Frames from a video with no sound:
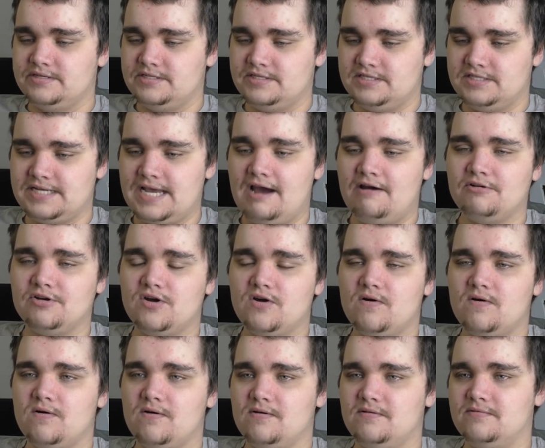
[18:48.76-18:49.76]
sound
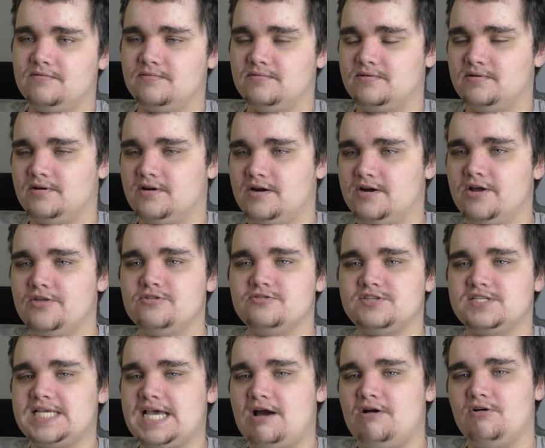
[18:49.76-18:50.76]
card, another
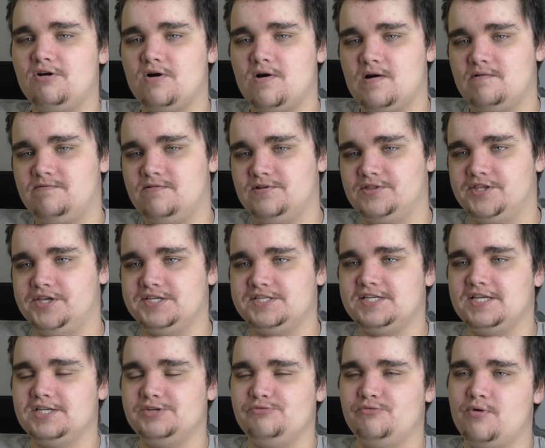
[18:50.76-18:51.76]
sound card for
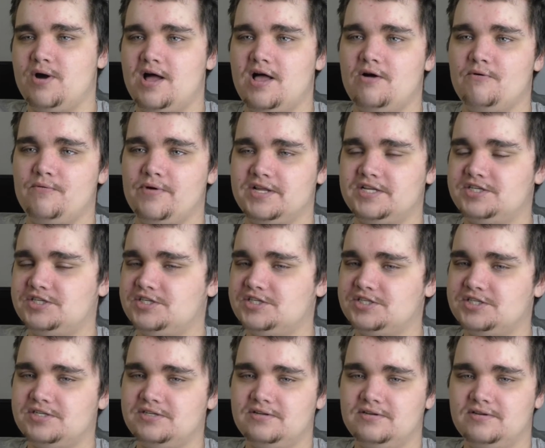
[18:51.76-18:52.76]
this as well,
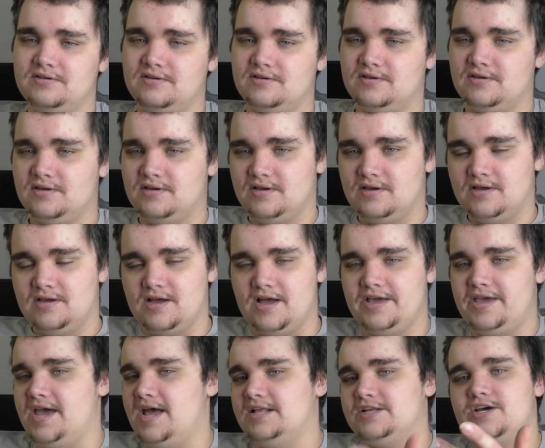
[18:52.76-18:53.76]
which,
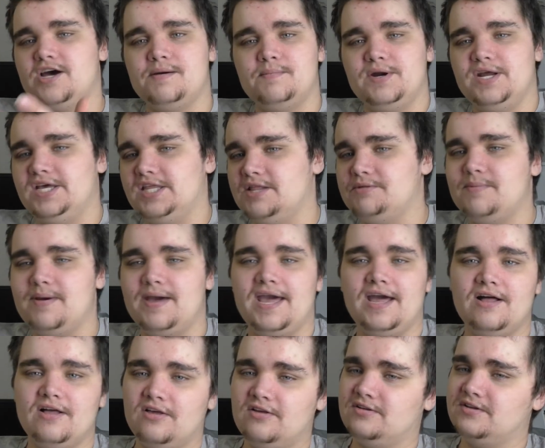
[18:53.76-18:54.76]
again, coming in the
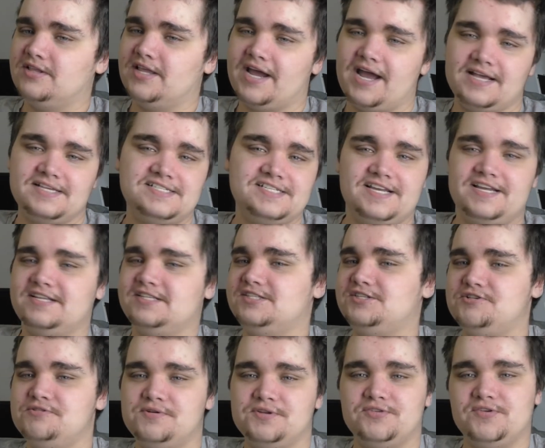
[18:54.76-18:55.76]
mail, like I said
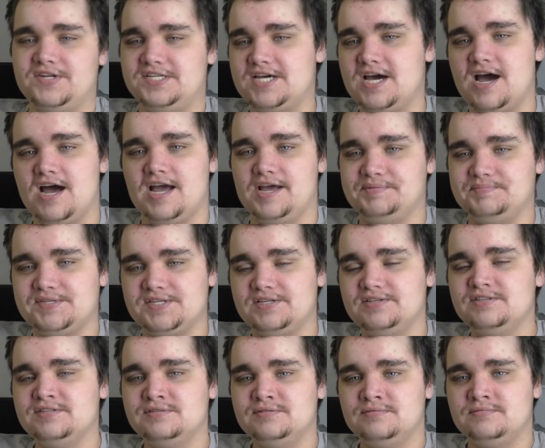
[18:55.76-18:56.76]
2 or 3 times,
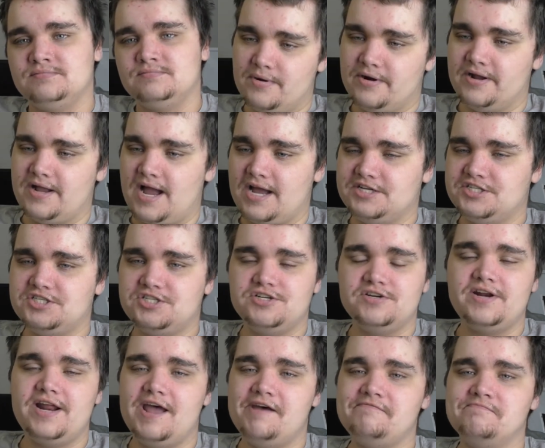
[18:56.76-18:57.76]
but I
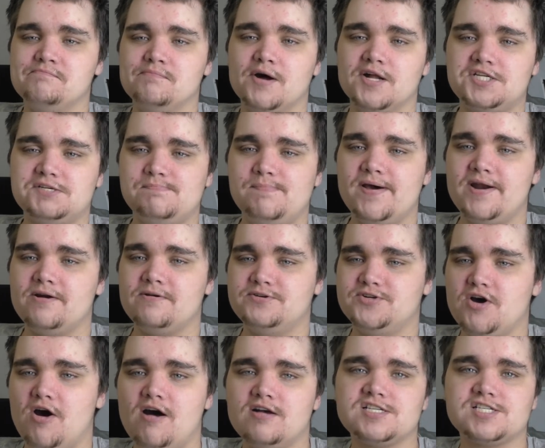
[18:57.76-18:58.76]
should have much better
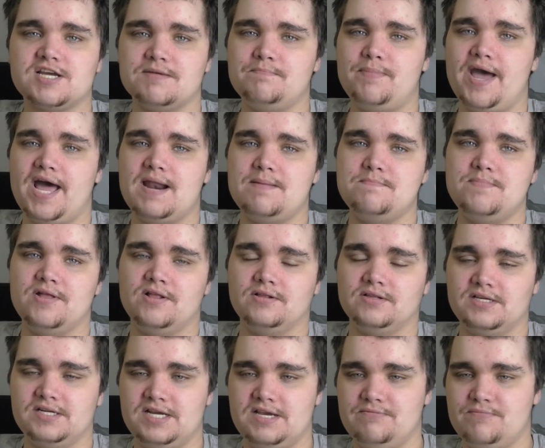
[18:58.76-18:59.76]
DOS
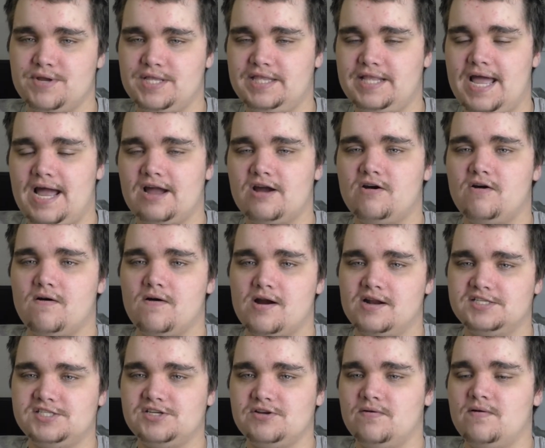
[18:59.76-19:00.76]
compatibility with that
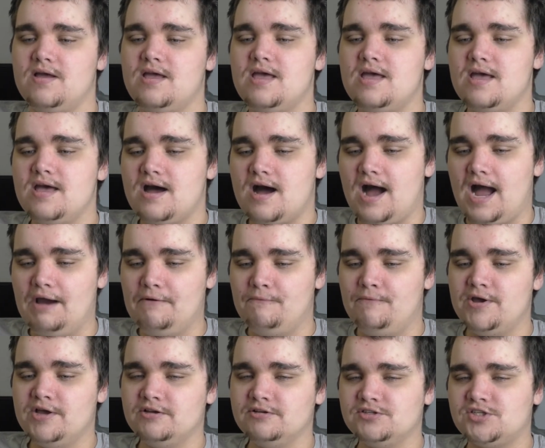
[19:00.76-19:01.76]
card. So I
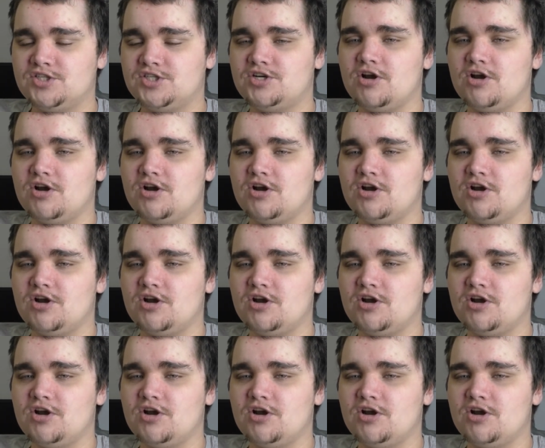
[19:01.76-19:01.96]
will